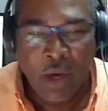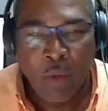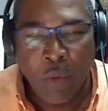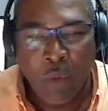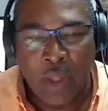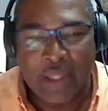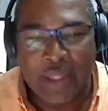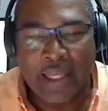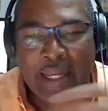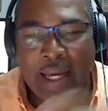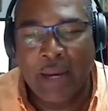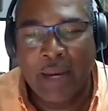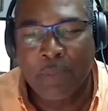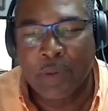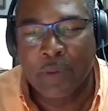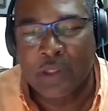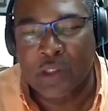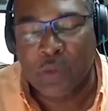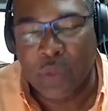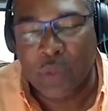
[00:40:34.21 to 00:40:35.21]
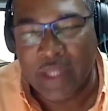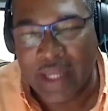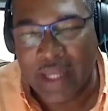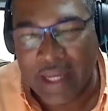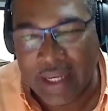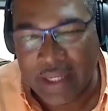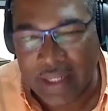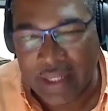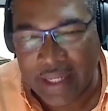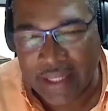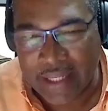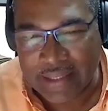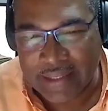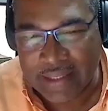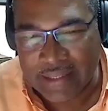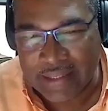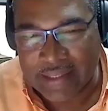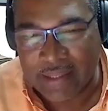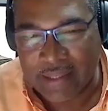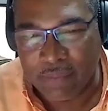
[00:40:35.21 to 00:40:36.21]
What then happened is we had in
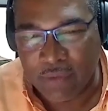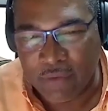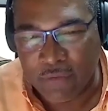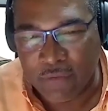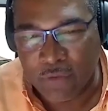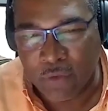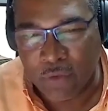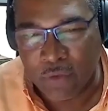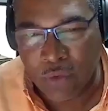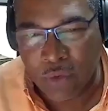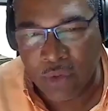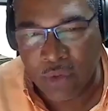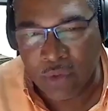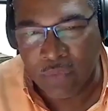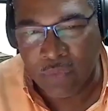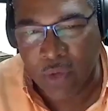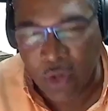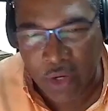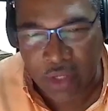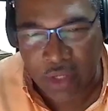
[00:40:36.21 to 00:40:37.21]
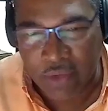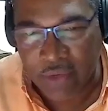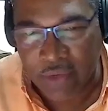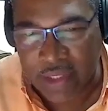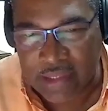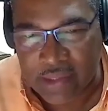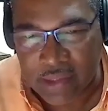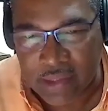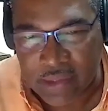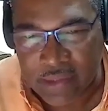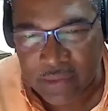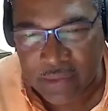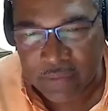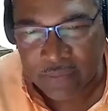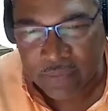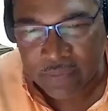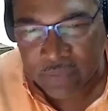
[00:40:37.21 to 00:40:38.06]
1974, the oil crisis.